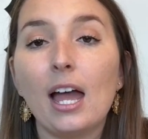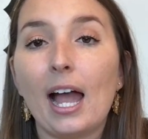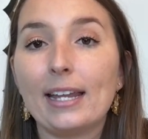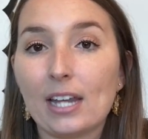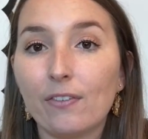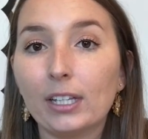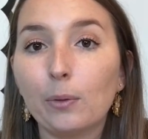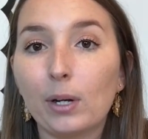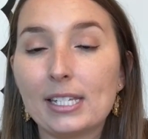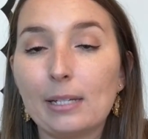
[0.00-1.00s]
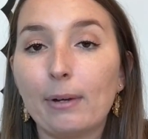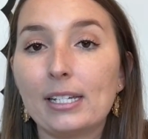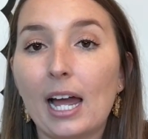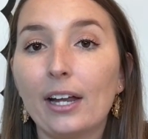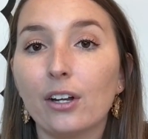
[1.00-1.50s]
I definitely want to see my
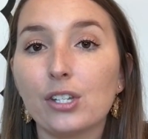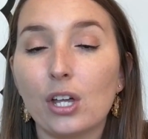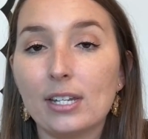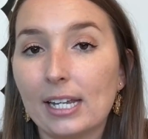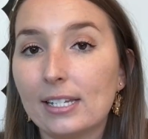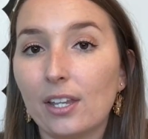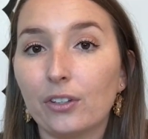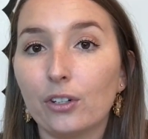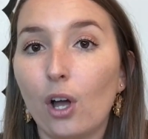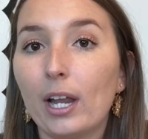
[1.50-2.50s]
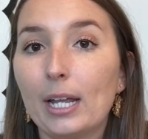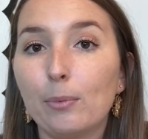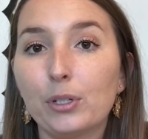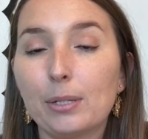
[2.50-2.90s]
tigers on days that they're not able